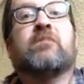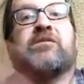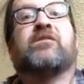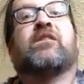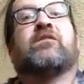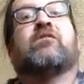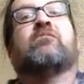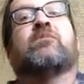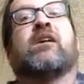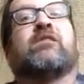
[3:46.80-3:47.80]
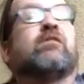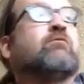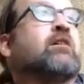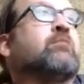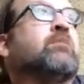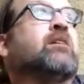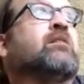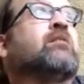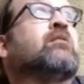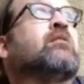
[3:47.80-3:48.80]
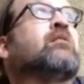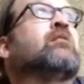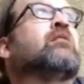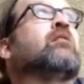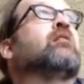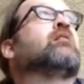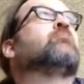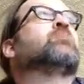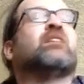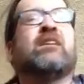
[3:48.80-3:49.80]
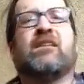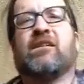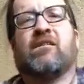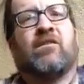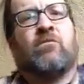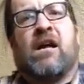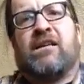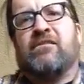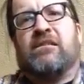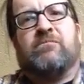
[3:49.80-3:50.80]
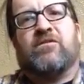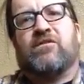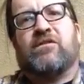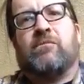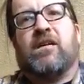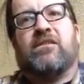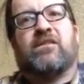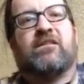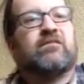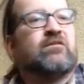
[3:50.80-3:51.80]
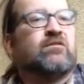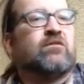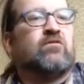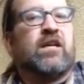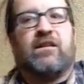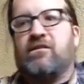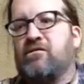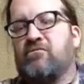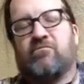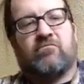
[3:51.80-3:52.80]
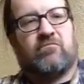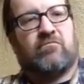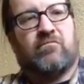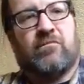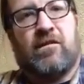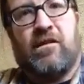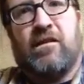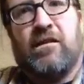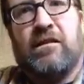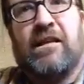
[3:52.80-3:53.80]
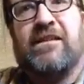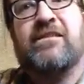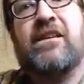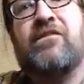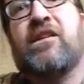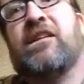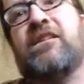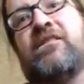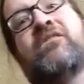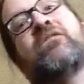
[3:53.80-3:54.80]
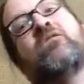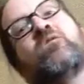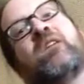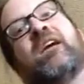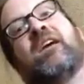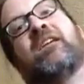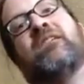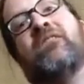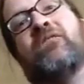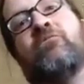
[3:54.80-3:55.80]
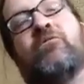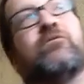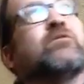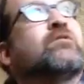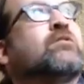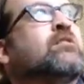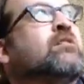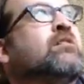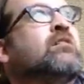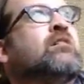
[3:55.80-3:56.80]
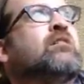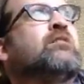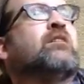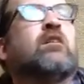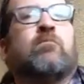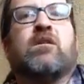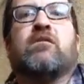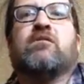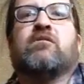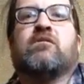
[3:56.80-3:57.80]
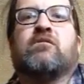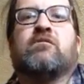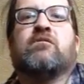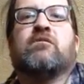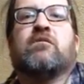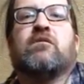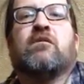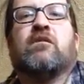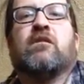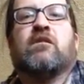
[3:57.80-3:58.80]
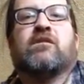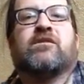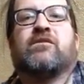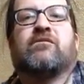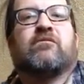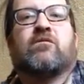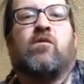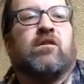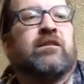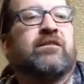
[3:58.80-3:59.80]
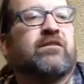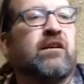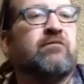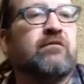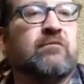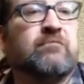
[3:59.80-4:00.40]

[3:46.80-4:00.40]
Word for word: That's another title I recommend. Um, but anything on the Wackies label is just amazing. Just great late 70s, early 80s roots, dub, just quality stuff.